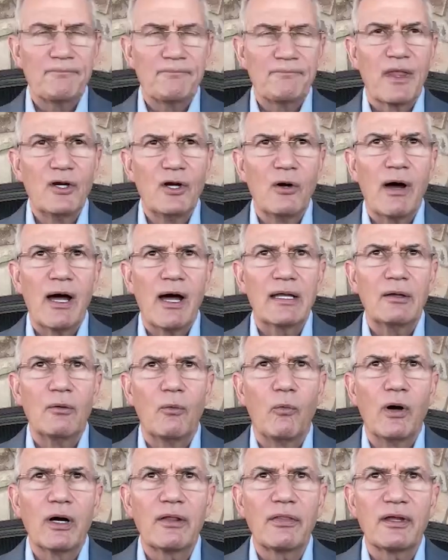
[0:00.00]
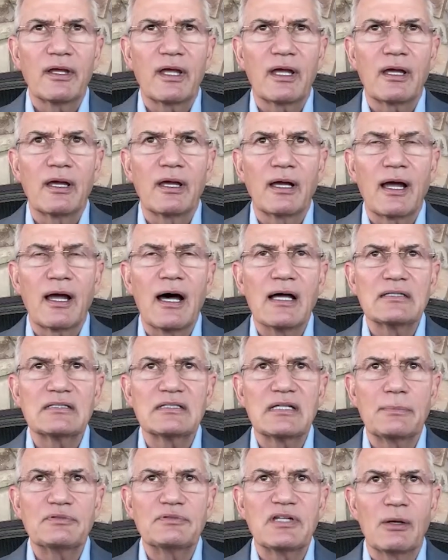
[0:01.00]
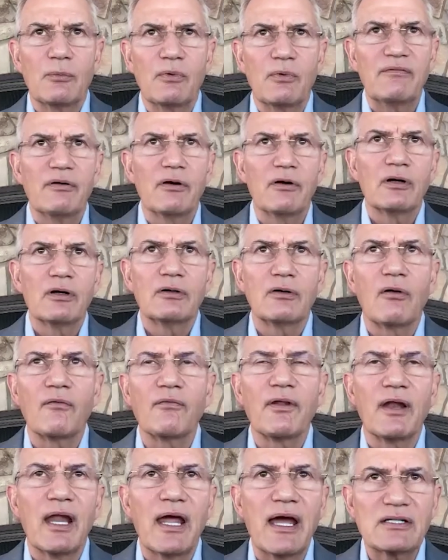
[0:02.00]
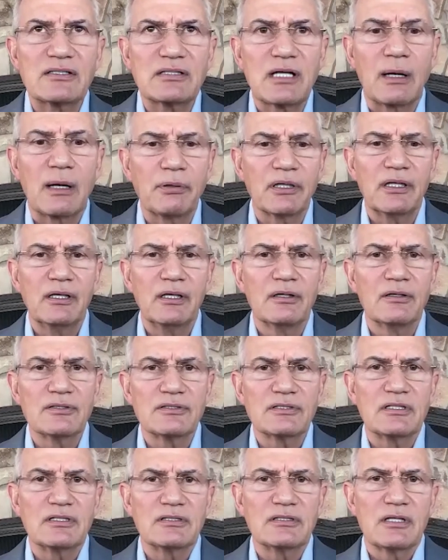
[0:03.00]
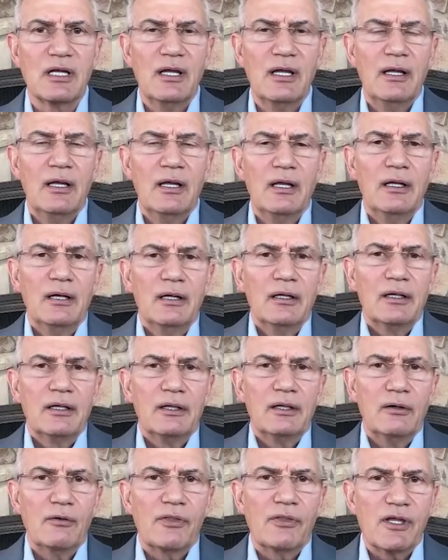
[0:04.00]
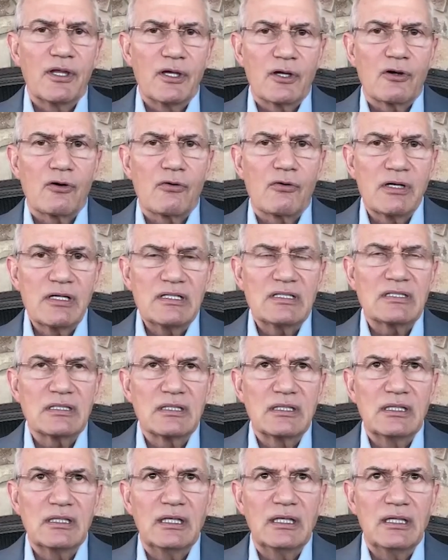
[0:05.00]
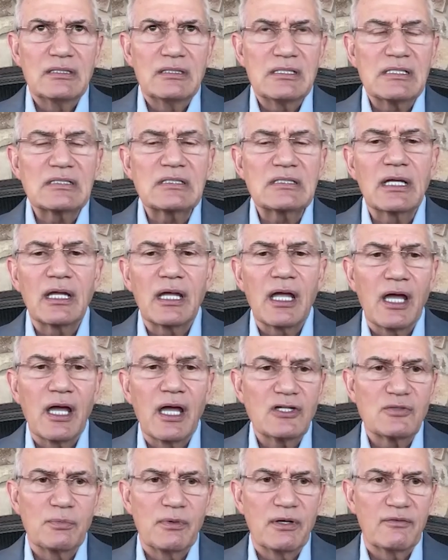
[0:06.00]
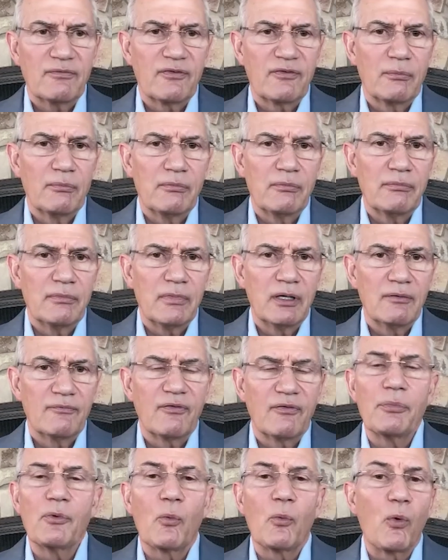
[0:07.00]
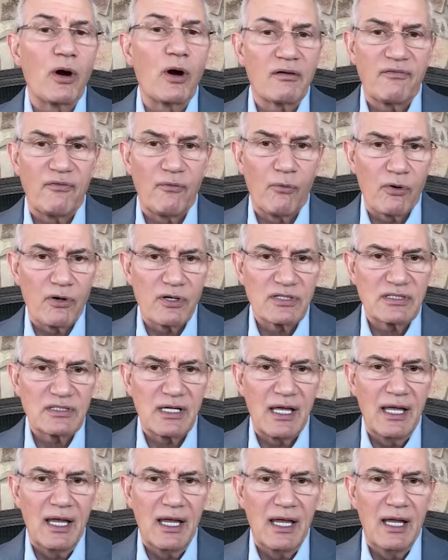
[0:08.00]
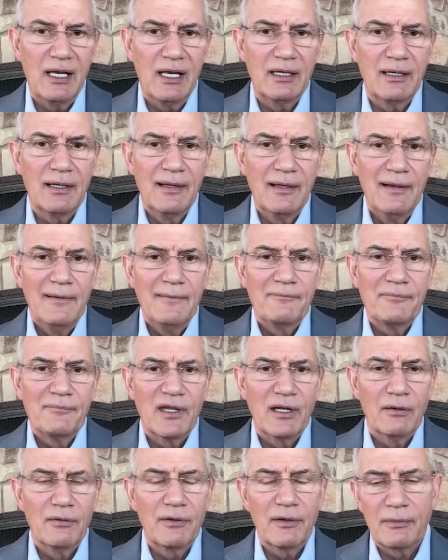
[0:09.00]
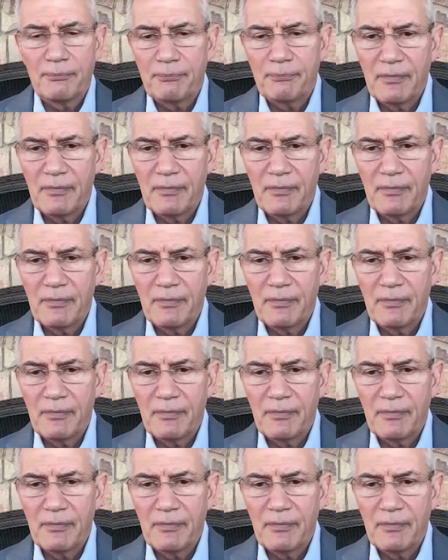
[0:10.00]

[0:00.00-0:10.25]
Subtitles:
One of the concepts that we've heard over the last couple of years is, the increasing disengagement from the workforce. And, there are